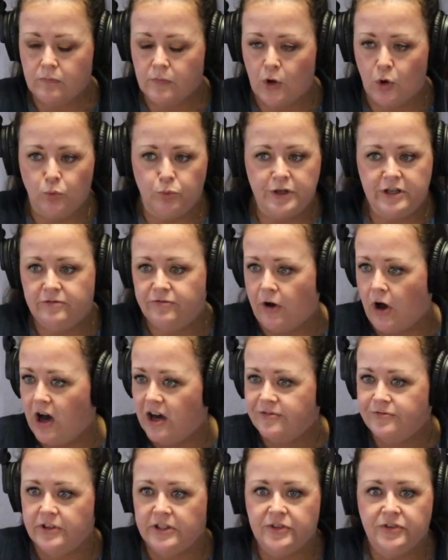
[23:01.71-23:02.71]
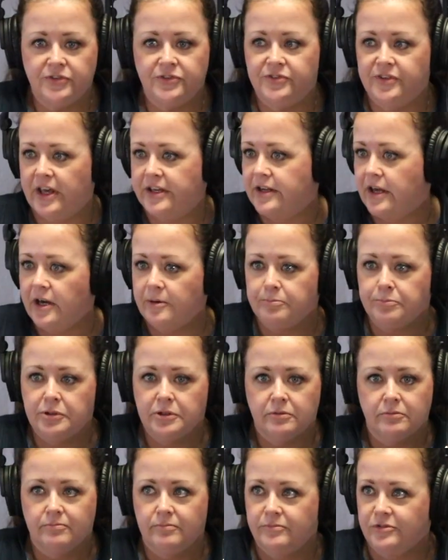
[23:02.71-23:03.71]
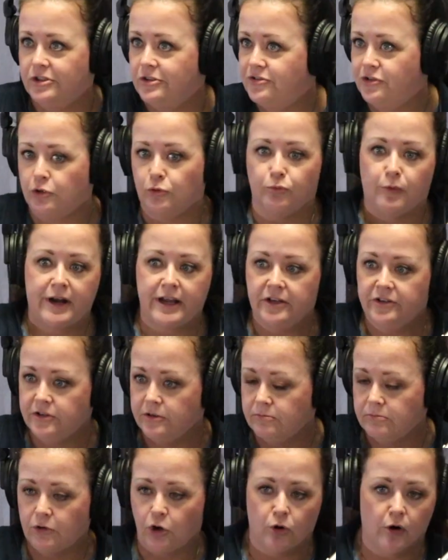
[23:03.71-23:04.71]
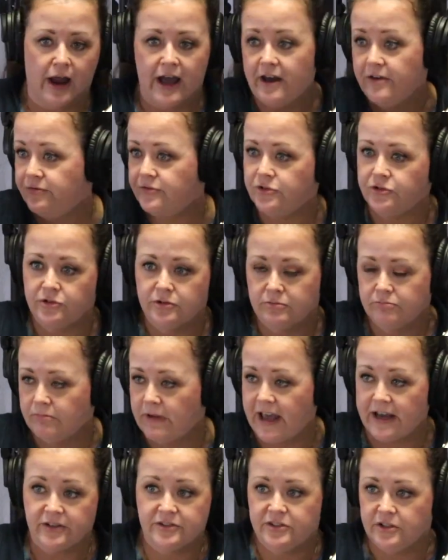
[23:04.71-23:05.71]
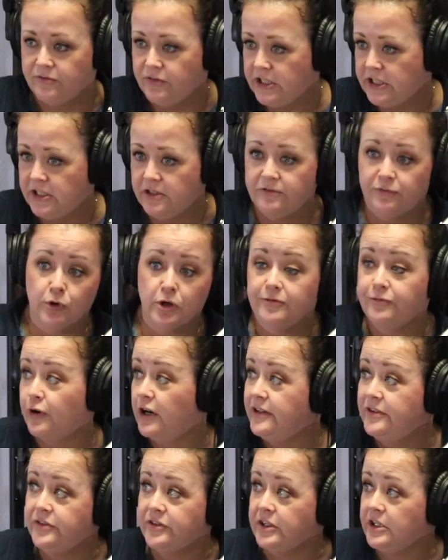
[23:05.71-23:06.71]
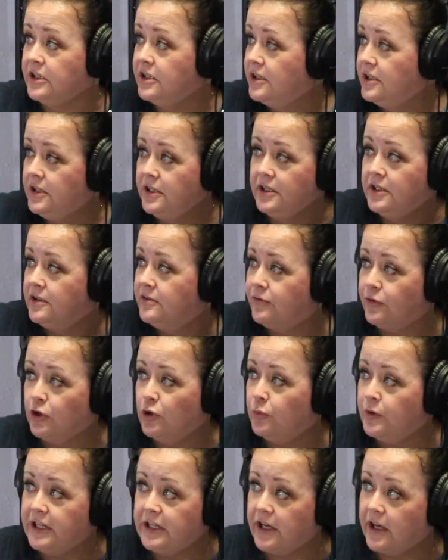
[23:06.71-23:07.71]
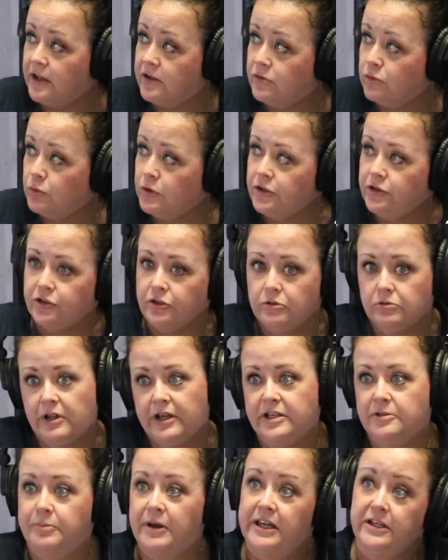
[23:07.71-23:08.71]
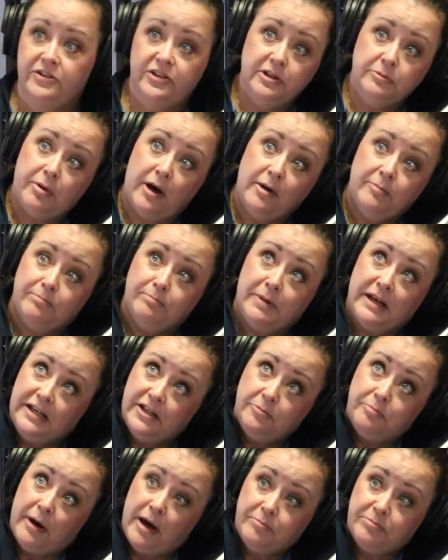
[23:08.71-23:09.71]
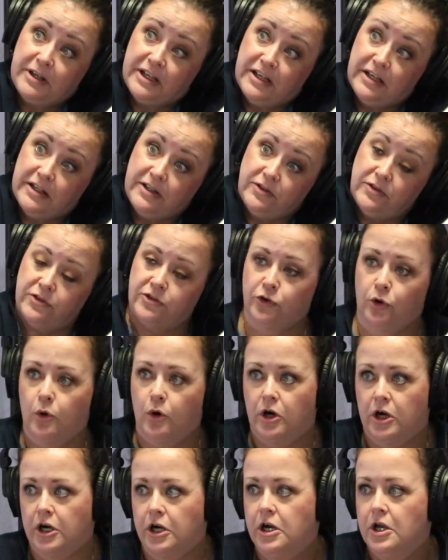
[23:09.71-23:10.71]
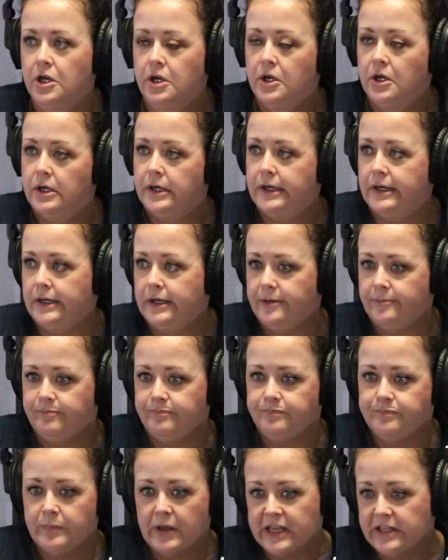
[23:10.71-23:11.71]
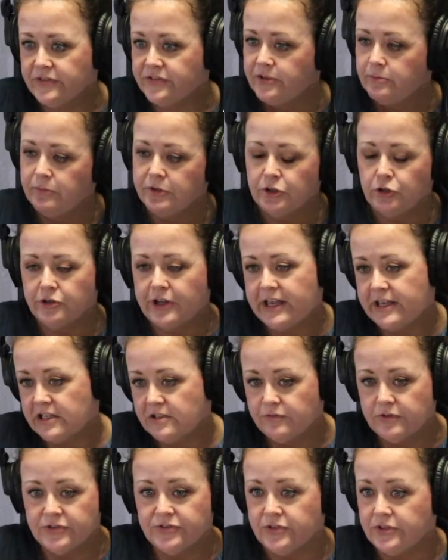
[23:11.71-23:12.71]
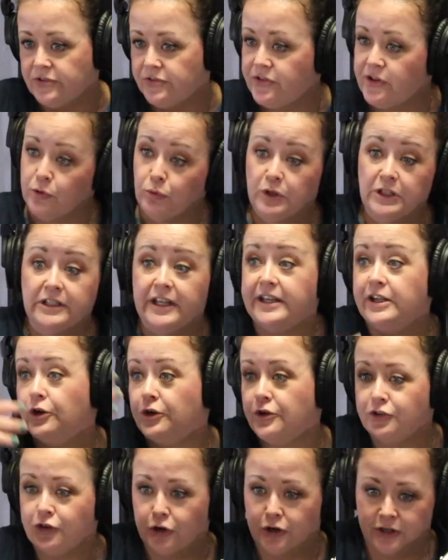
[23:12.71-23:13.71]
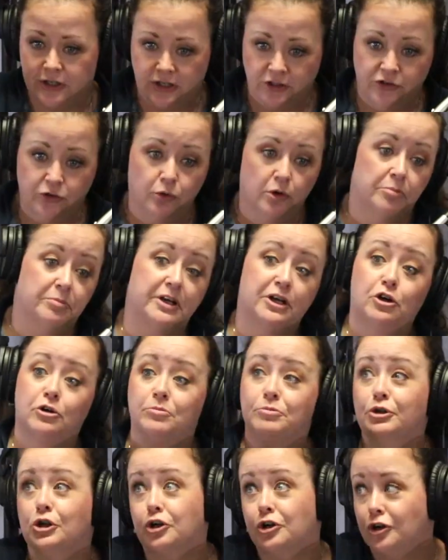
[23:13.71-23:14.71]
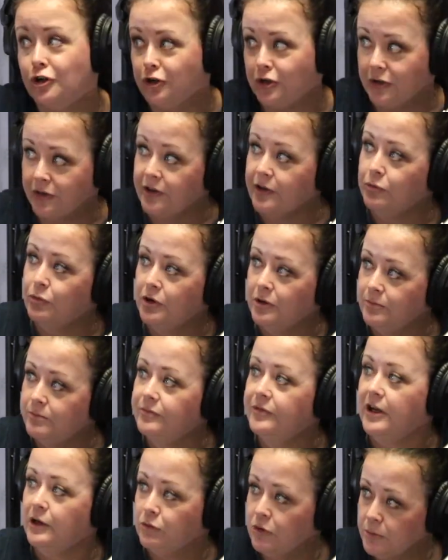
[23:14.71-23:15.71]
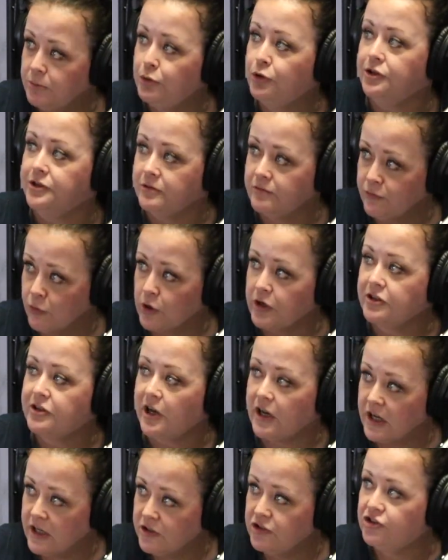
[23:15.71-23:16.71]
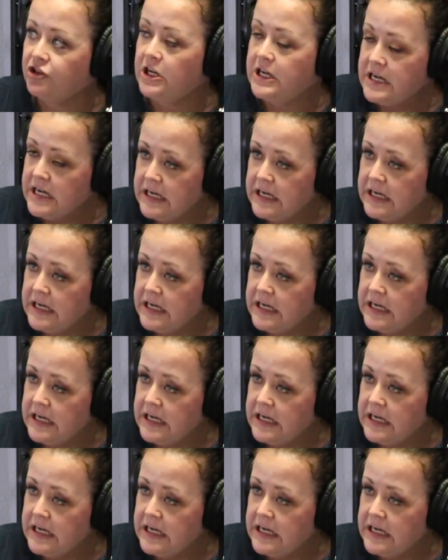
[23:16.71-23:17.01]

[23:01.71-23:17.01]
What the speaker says: We've often set up just a random craft activity at Fort Frenzy for a weekend. We'll do like painted pumpkins or paint some little canvases that will later turn into a bigger mural that we'll put in Fort Dodge.